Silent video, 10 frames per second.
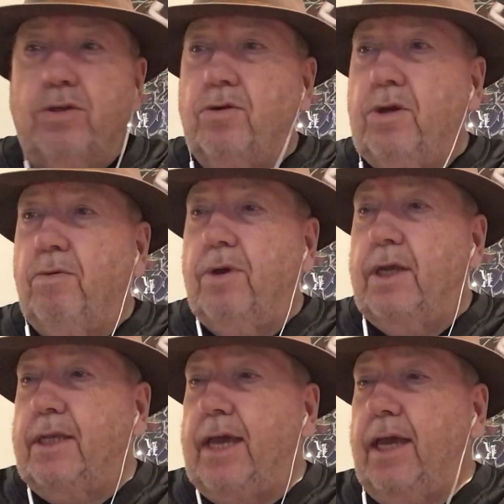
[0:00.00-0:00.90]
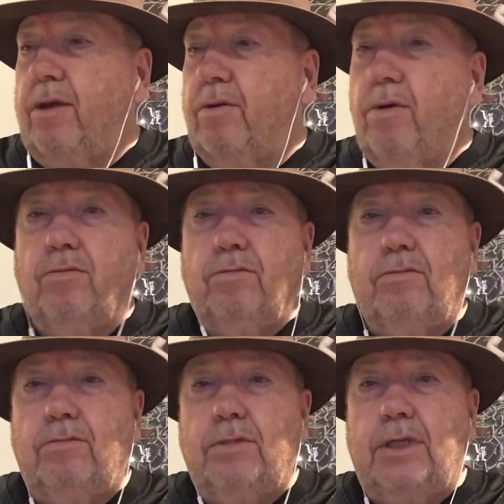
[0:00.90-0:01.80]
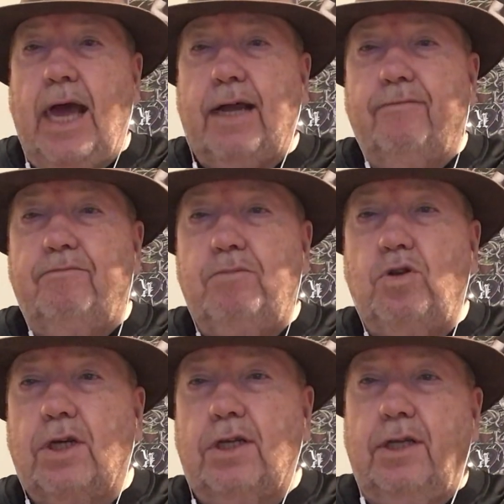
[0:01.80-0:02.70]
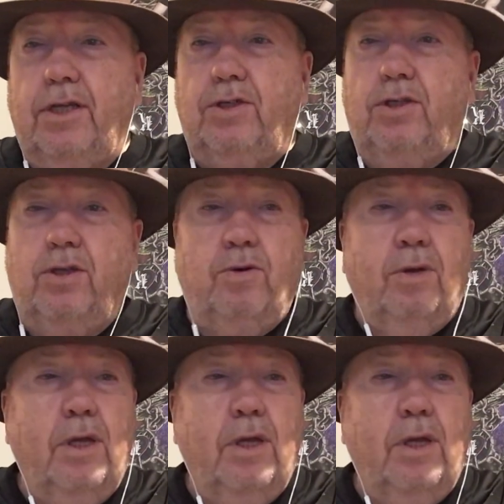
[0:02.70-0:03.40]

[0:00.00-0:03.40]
so you wanted to take your own stack of music to listen to.